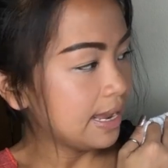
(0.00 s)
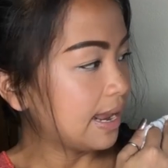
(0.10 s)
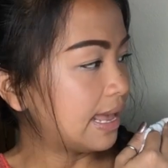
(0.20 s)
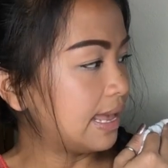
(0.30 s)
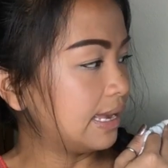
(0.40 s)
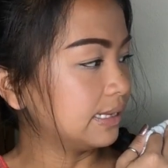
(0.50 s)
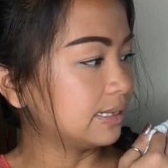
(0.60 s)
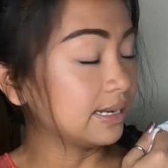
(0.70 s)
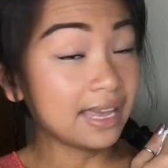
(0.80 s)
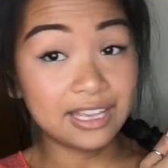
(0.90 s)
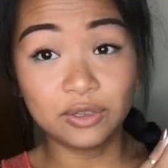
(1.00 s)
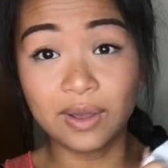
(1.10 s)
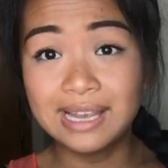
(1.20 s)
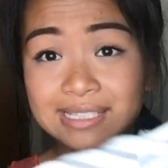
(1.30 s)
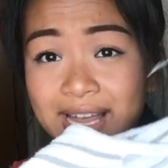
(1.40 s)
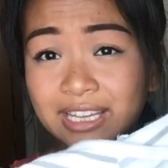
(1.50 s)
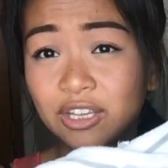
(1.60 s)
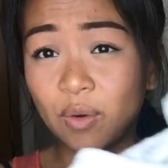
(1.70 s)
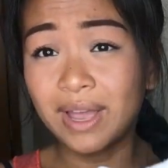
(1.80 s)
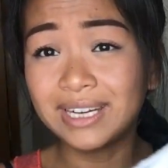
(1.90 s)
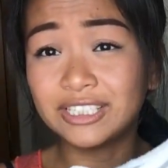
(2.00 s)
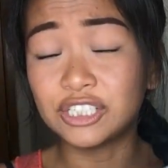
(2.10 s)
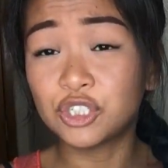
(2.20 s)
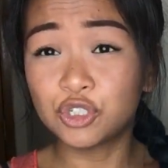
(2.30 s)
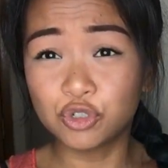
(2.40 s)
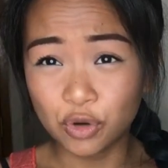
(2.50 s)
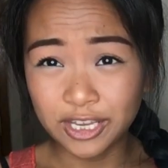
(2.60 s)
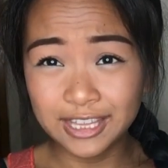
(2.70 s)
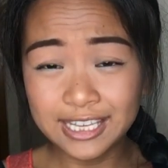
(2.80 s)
And again, you guys, I can go ahead and destroy